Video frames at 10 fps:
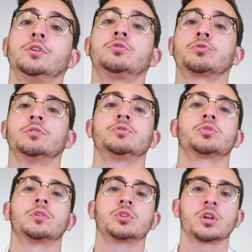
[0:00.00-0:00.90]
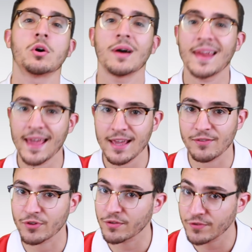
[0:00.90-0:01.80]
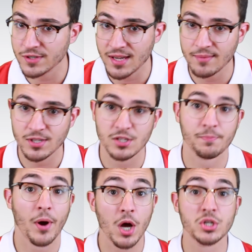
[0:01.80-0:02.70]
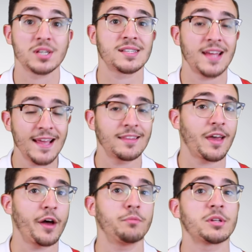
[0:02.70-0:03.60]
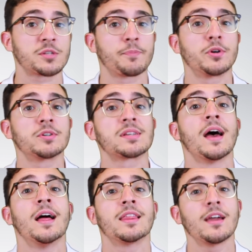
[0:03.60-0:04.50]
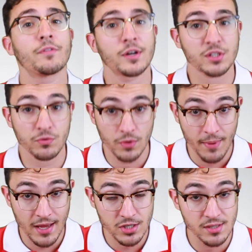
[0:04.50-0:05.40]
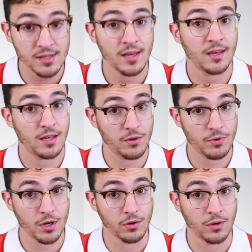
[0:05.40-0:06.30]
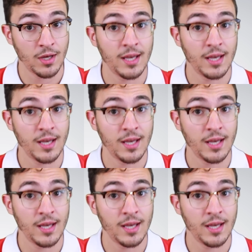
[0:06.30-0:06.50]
Too true, Giorgio, and hey, for the first time since Poch has taken the helm at Spurs, they have lost 3 matches in a row.